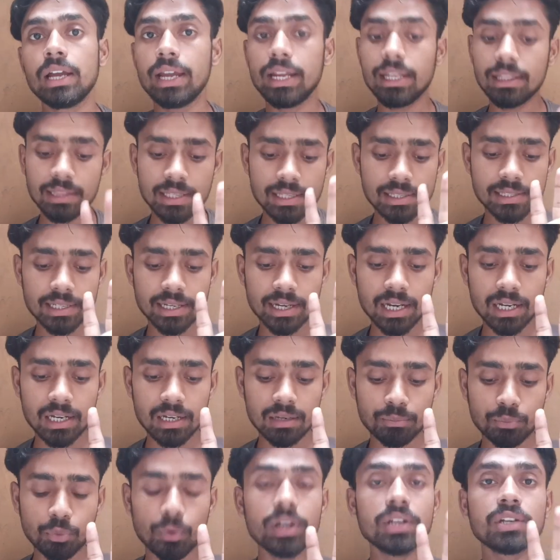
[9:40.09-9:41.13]
In the
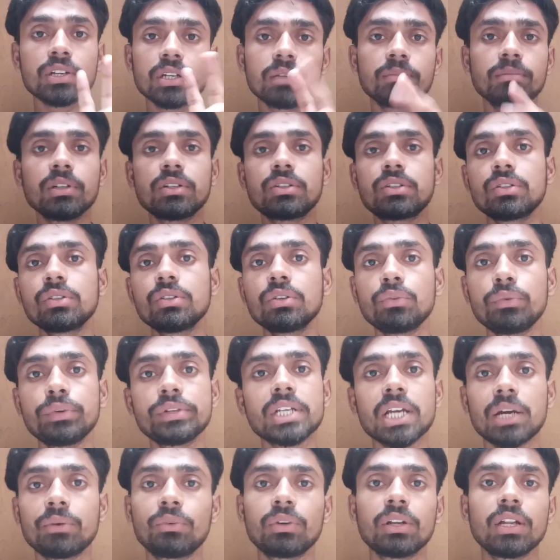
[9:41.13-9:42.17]
second point number two,
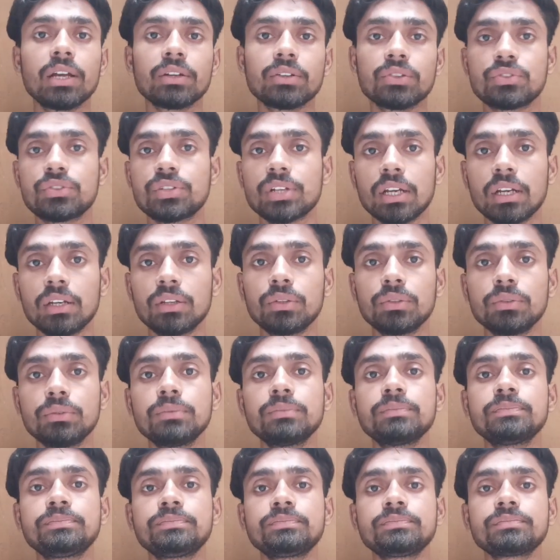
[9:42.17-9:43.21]
which I would like to tell
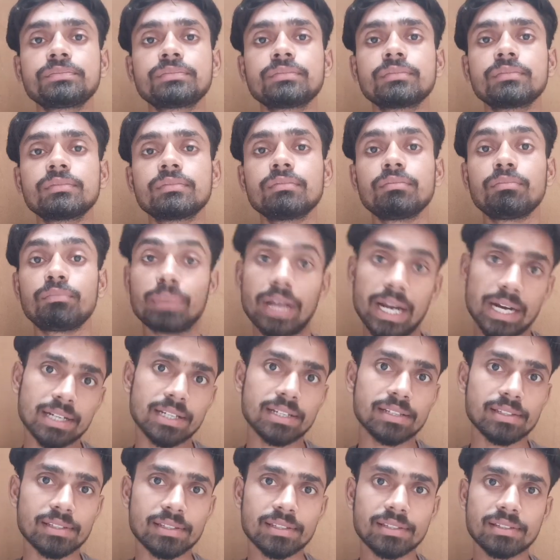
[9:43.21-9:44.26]
you,
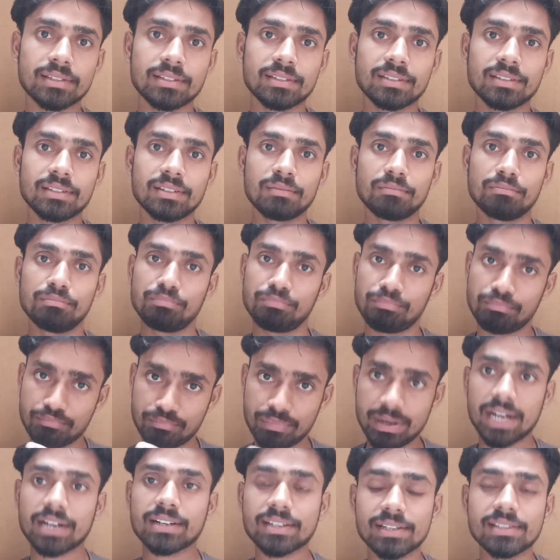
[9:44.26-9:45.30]
practice.
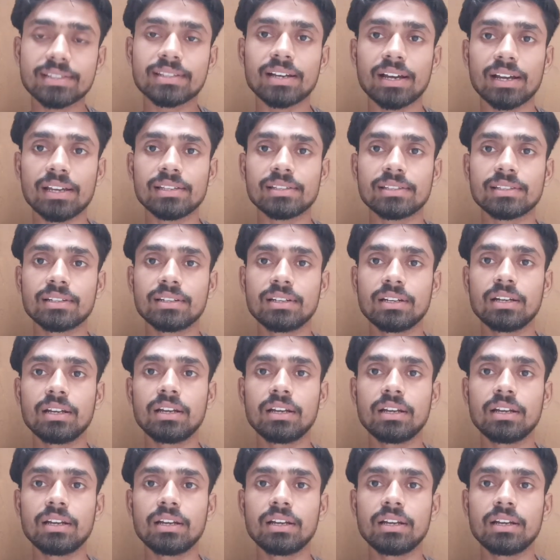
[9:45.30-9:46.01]
Practice, guys.